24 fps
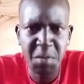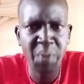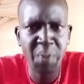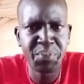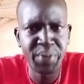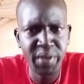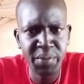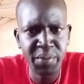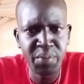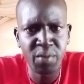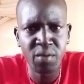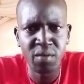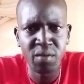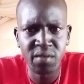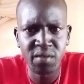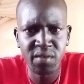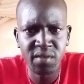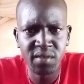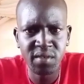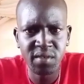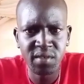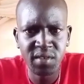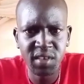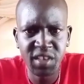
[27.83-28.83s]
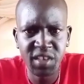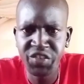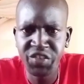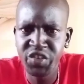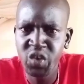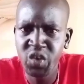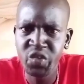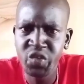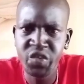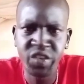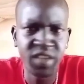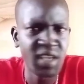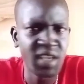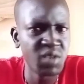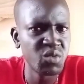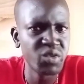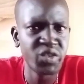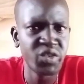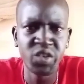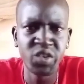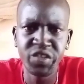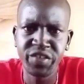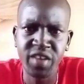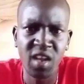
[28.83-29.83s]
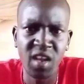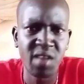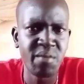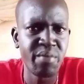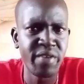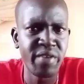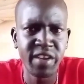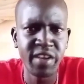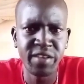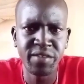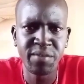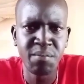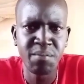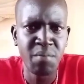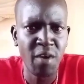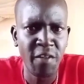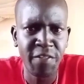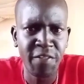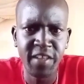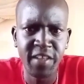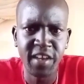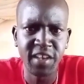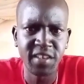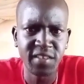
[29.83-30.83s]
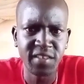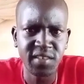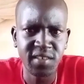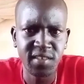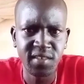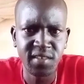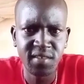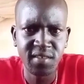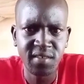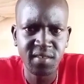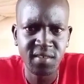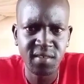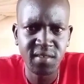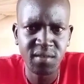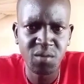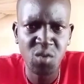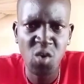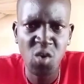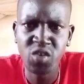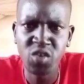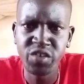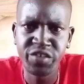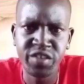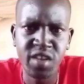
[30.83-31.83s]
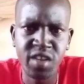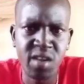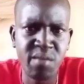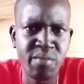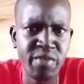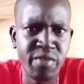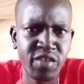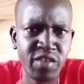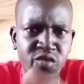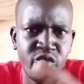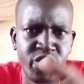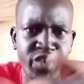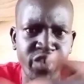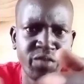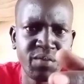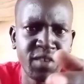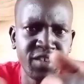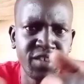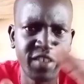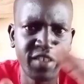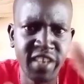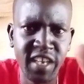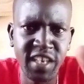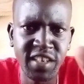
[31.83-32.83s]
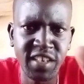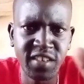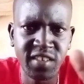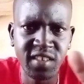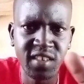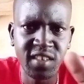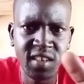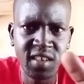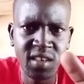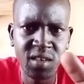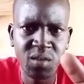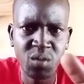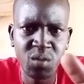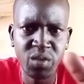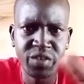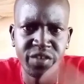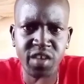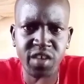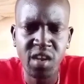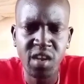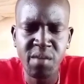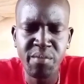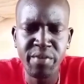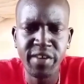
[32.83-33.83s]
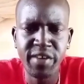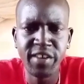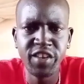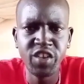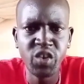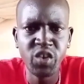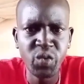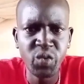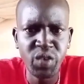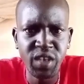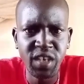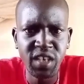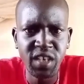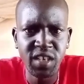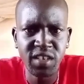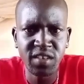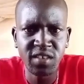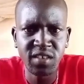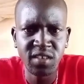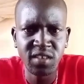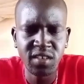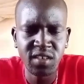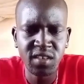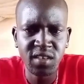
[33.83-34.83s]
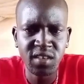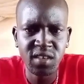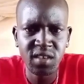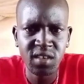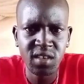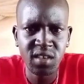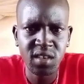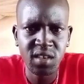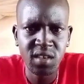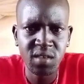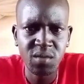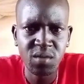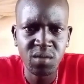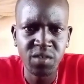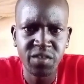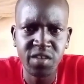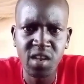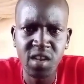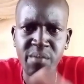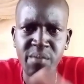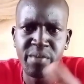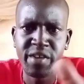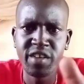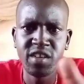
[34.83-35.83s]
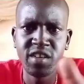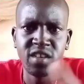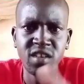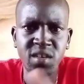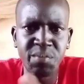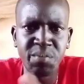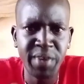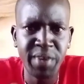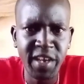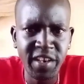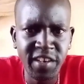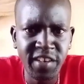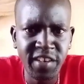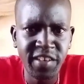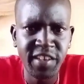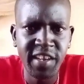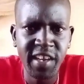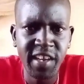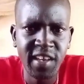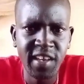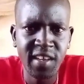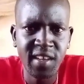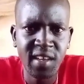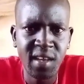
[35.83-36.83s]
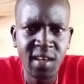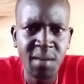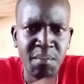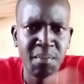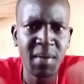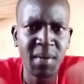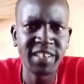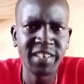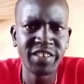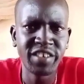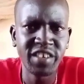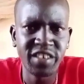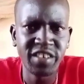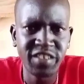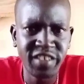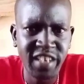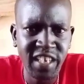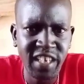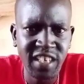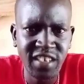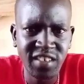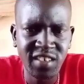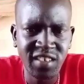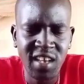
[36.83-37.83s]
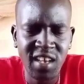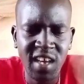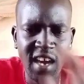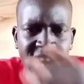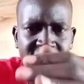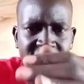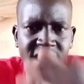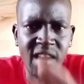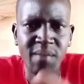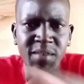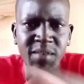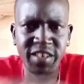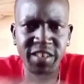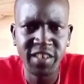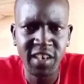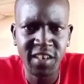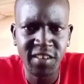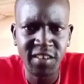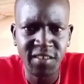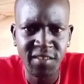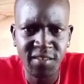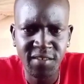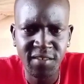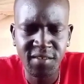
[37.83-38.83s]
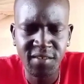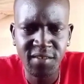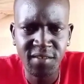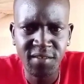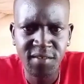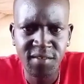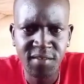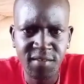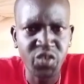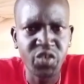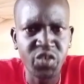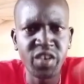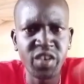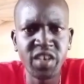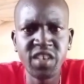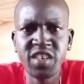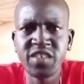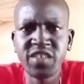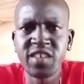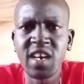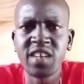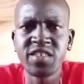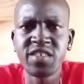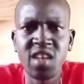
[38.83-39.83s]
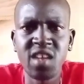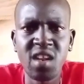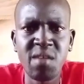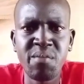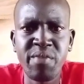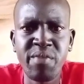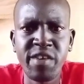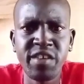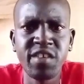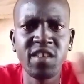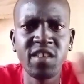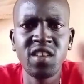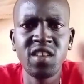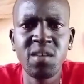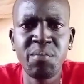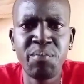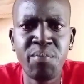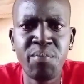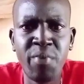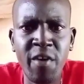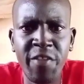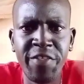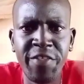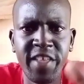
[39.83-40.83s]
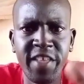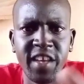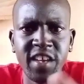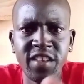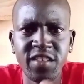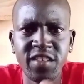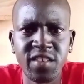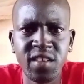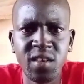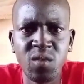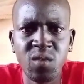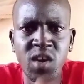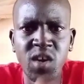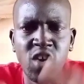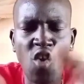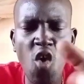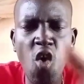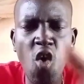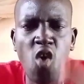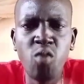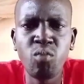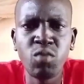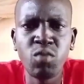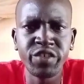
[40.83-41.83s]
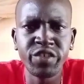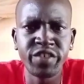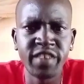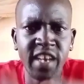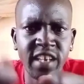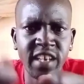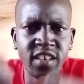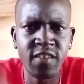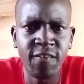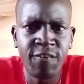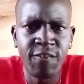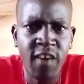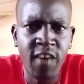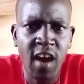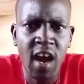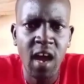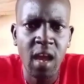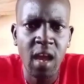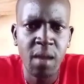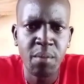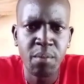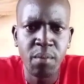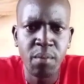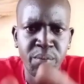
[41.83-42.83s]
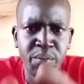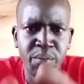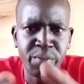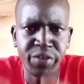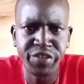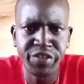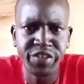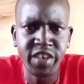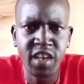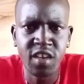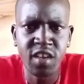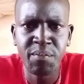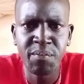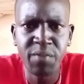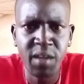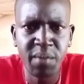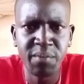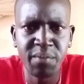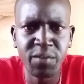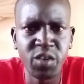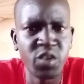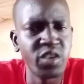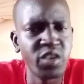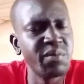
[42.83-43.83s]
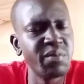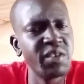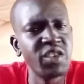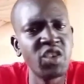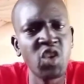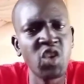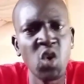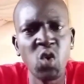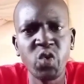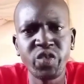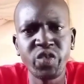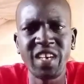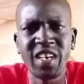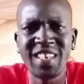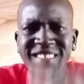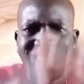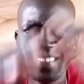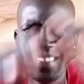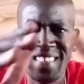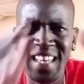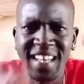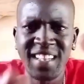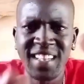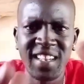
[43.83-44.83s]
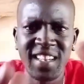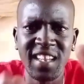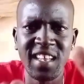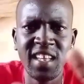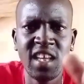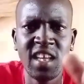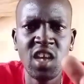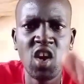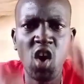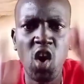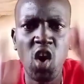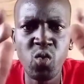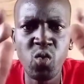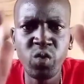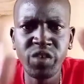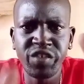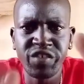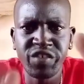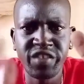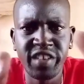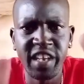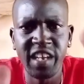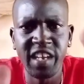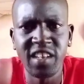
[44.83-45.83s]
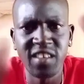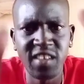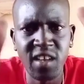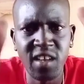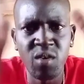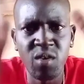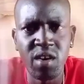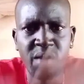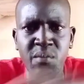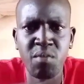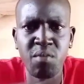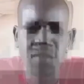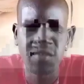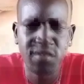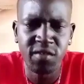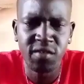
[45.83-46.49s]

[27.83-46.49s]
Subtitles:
My people, in South Sudan we don't celebrate birthdays. We only celebrate Christmas days, we celebrate New Year's, we celebrate Independence Day, Martyrs' Days, and Ramadan. South Sudanese are celebrating their birthdays when almost 95% of them don't even know exactly on which date they were